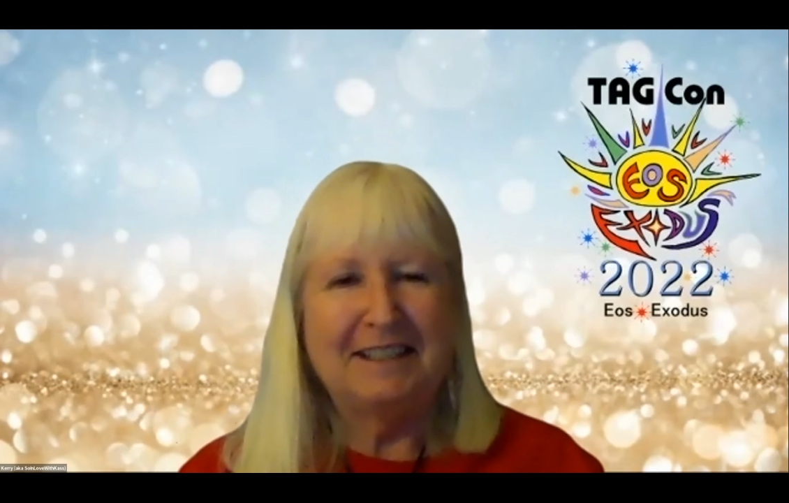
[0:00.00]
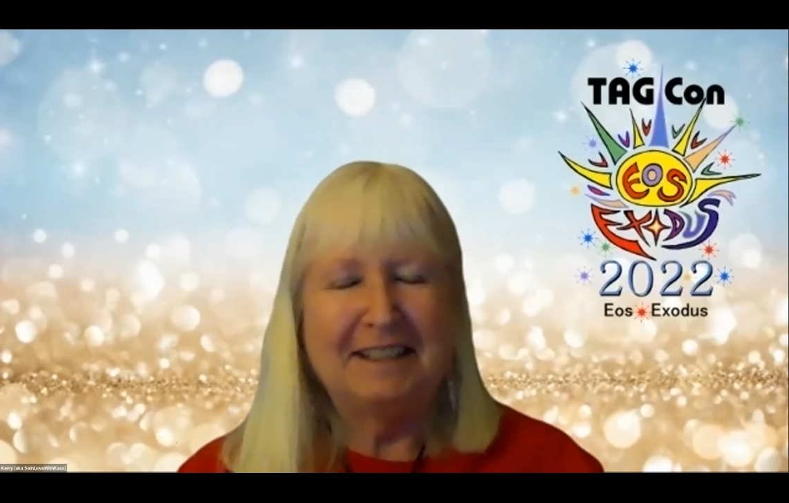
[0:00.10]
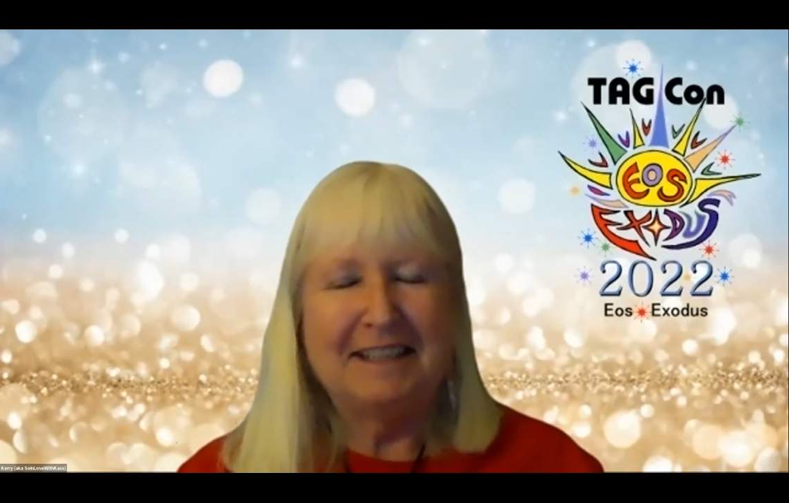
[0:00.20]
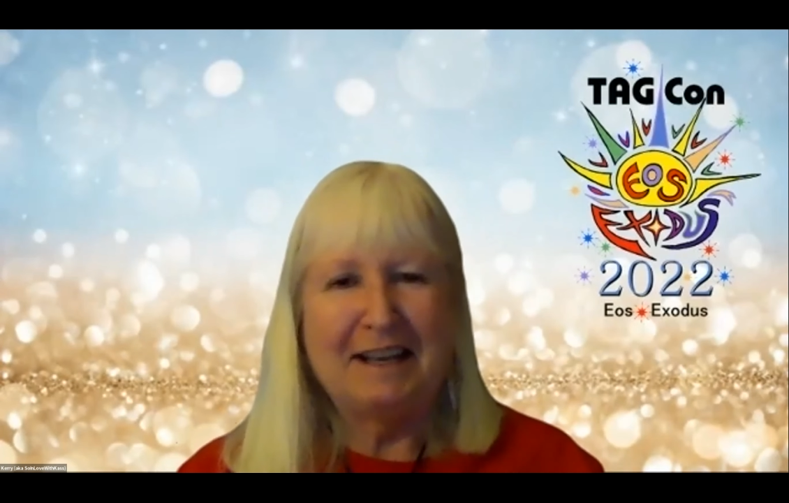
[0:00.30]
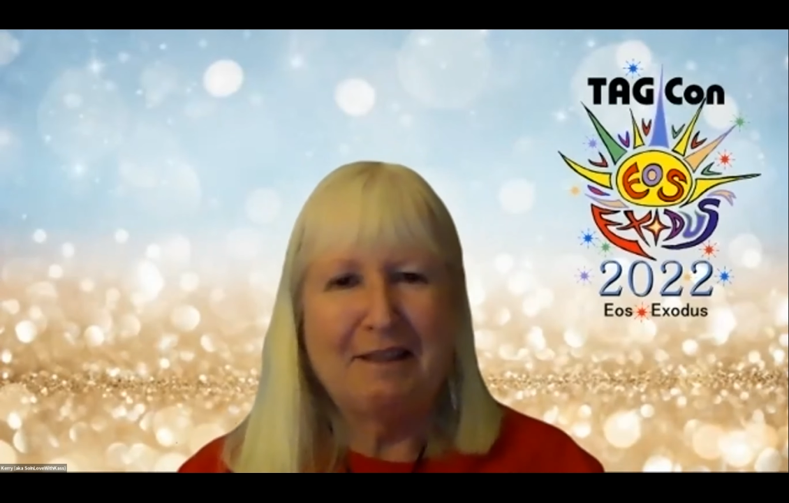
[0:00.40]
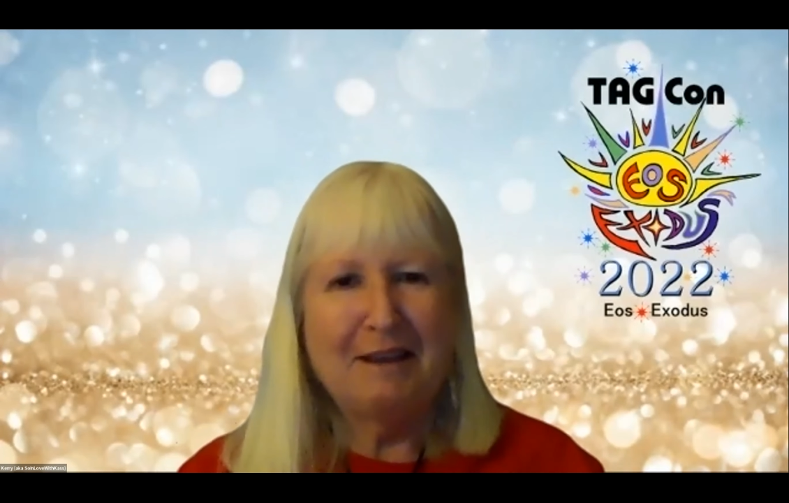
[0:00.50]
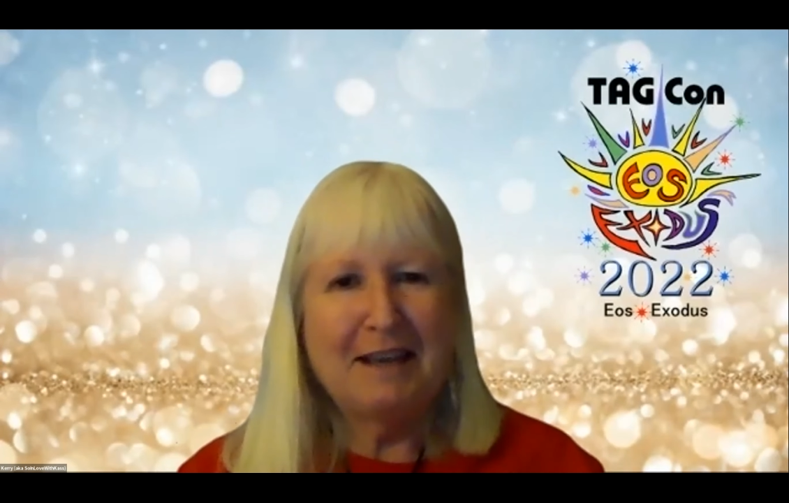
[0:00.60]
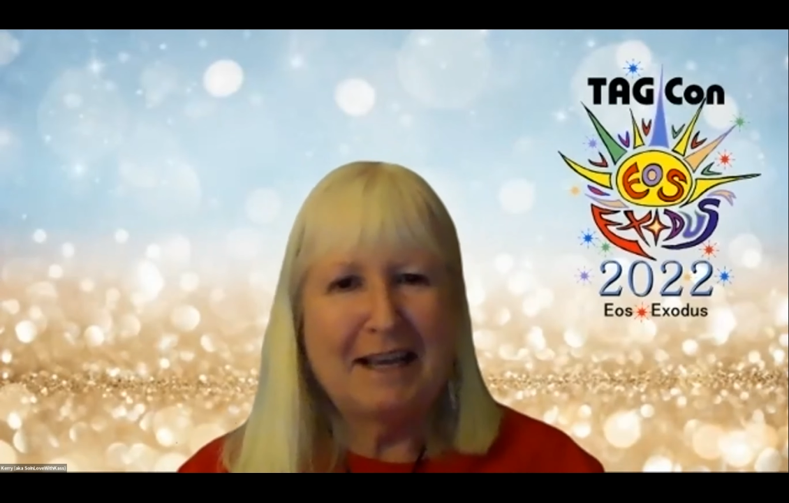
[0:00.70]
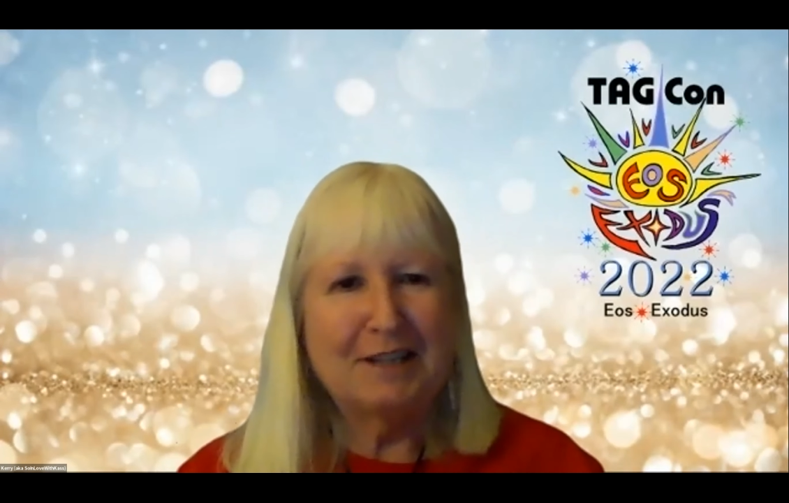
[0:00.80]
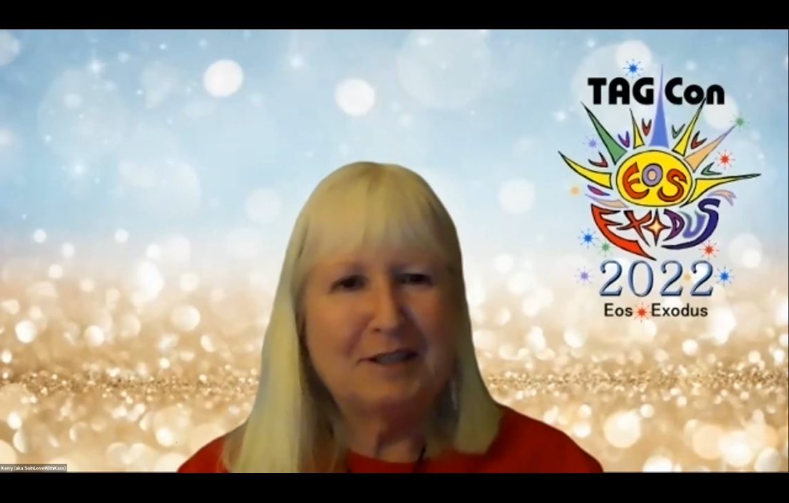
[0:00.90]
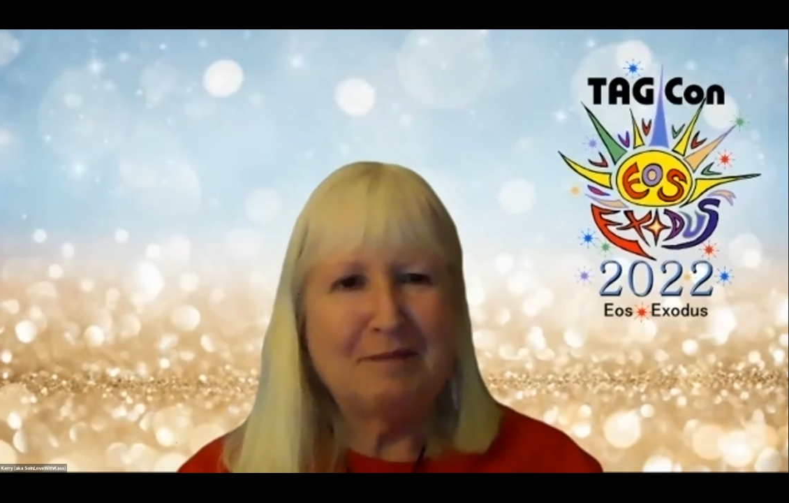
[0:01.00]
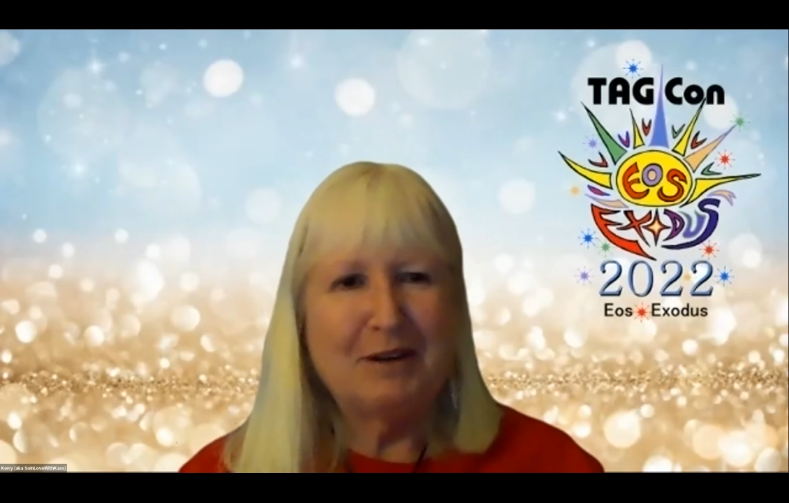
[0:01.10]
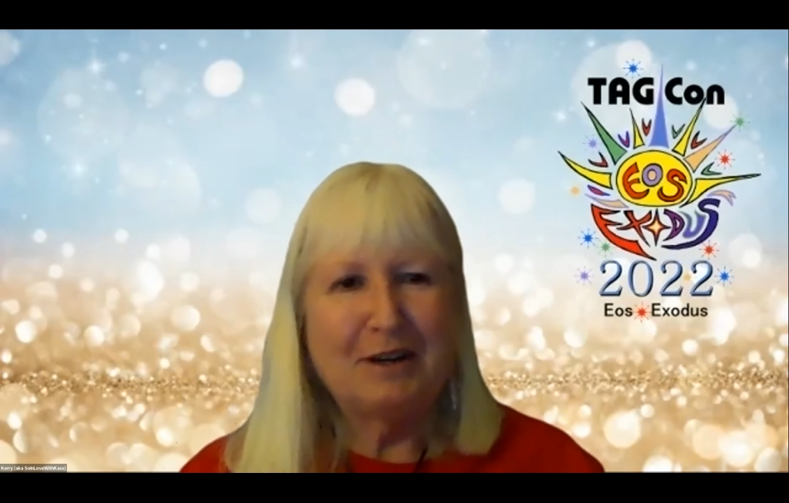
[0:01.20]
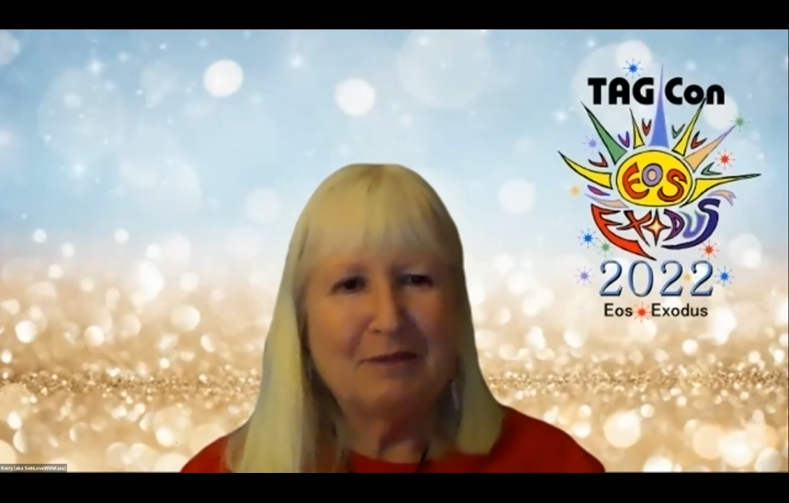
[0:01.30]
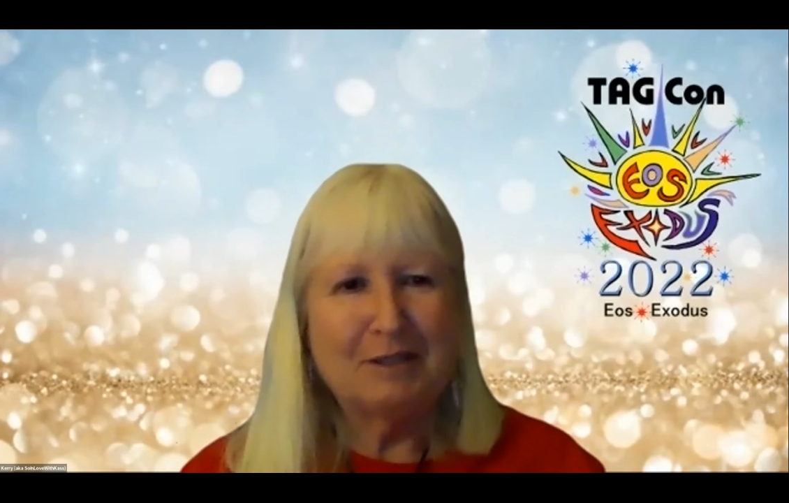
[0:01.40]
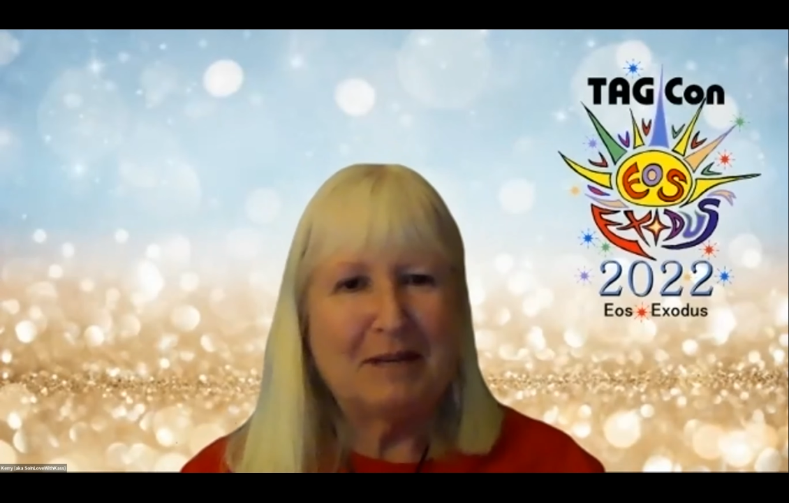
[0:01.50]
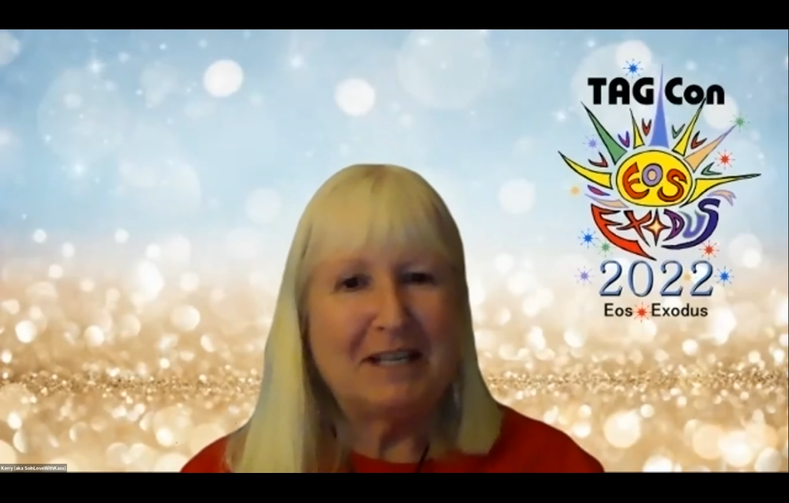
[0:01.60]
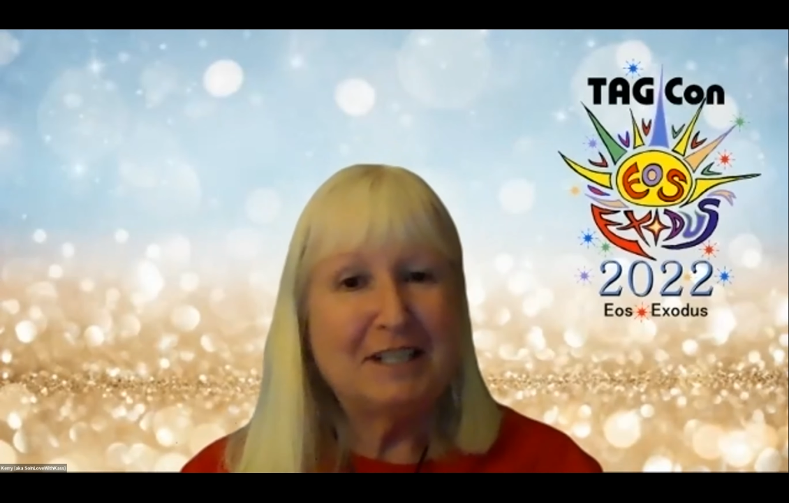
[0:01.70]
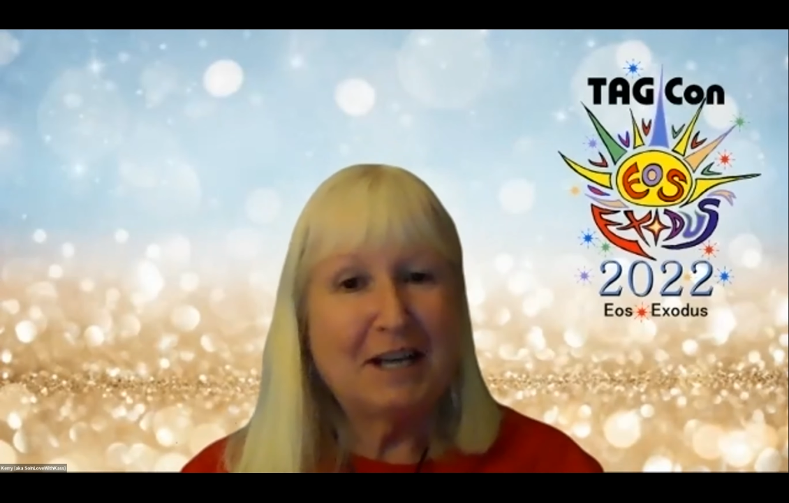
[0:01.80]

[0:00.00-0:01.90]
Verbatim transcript: And I think actually Mary was my